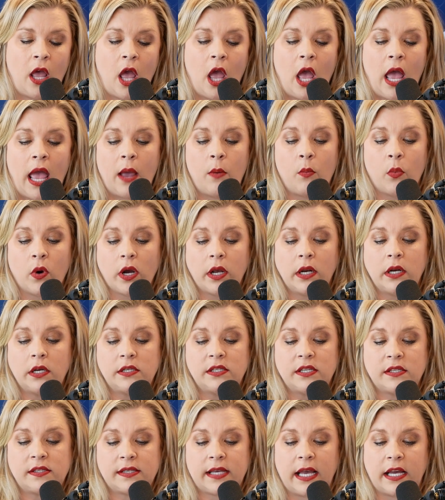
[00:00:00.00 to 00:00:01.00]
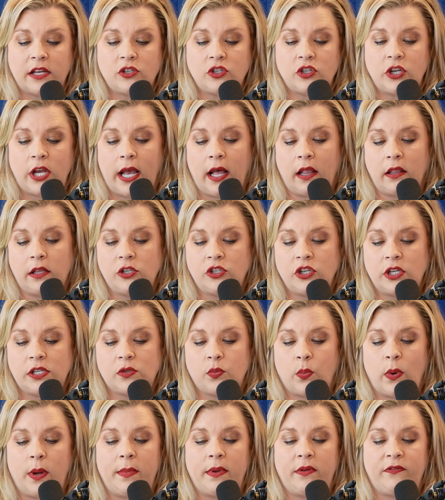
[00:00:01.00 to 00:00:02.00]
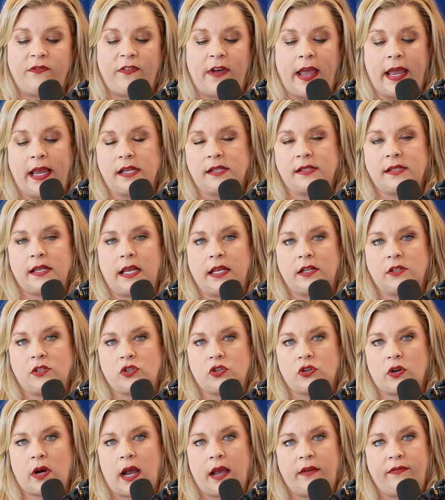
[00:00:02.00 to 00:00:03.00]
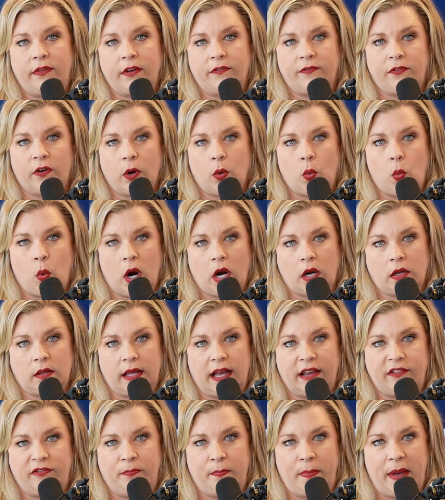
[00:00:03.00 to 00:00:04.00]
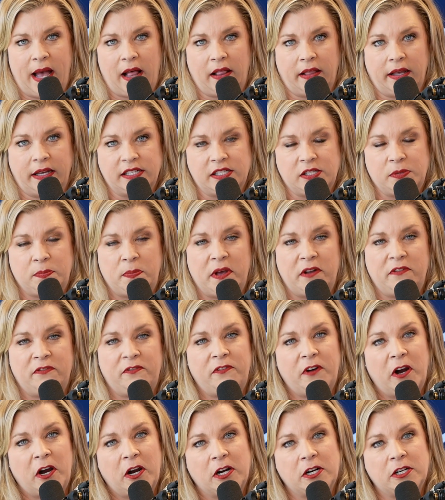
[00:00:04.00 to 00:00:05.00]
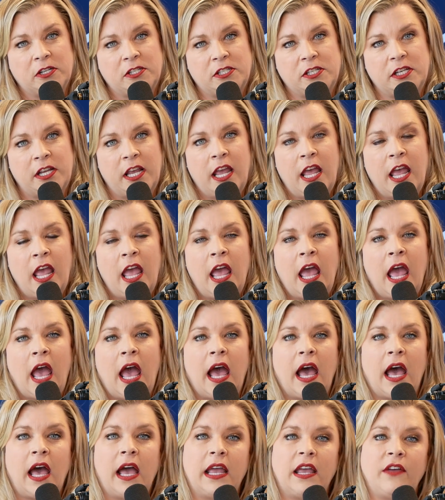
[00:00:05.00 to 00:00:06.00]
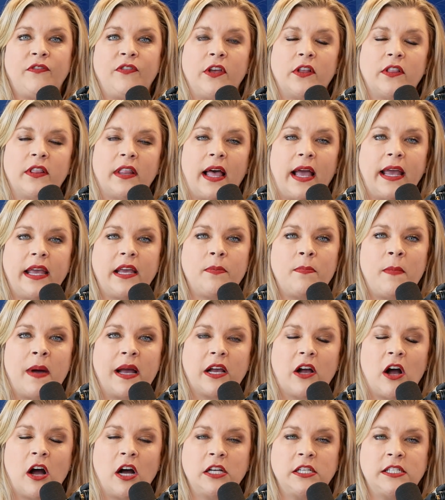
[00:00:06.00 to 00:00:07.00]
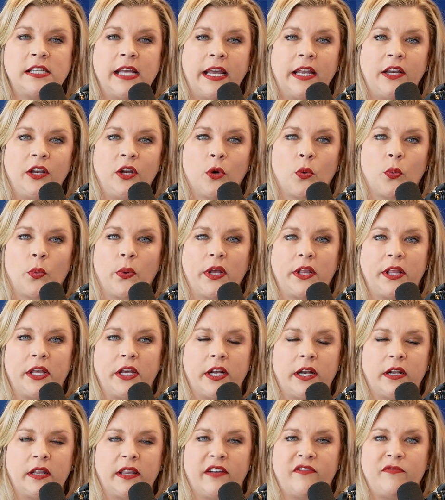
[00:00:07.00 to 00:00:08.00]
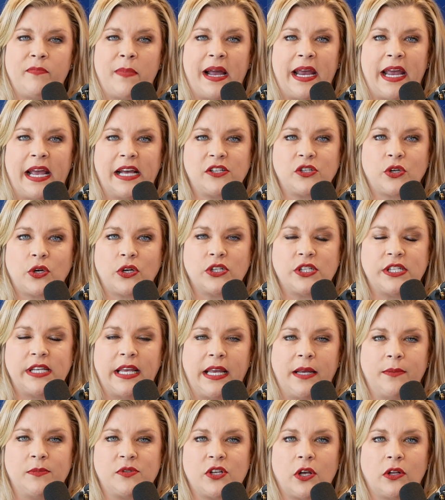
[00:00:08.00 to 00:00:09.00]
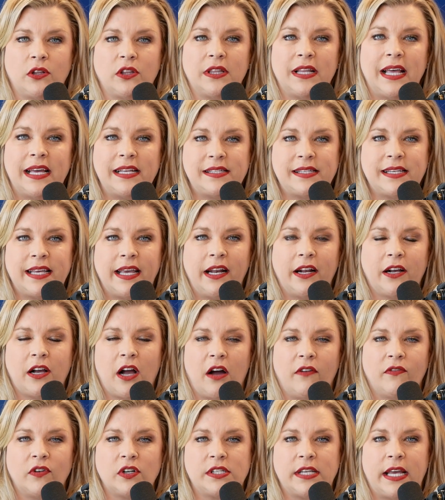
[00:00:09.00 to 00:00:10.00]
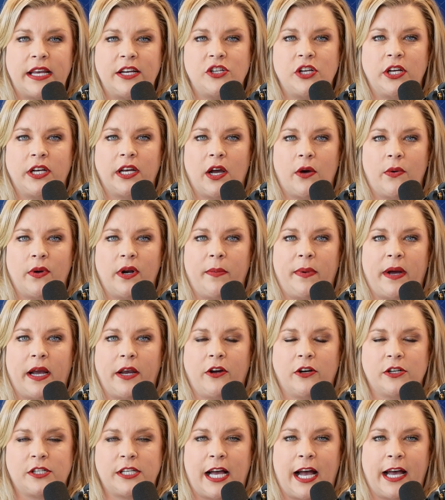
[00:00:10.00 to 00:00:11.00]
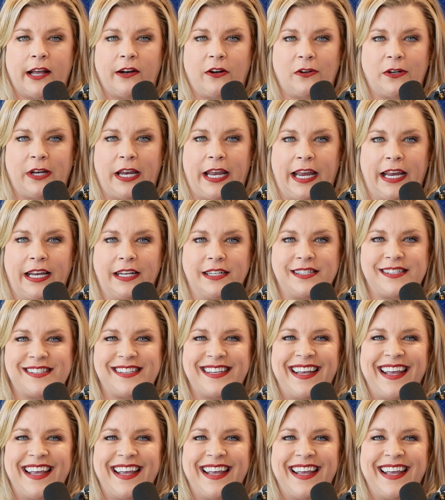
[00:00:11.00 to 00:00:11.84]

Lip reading: and we're going to discuss challenges women face in striving for a work-life balance. But first, if you like my content, you're really going to love my escrow team. So let's get a conversation going about your title needs.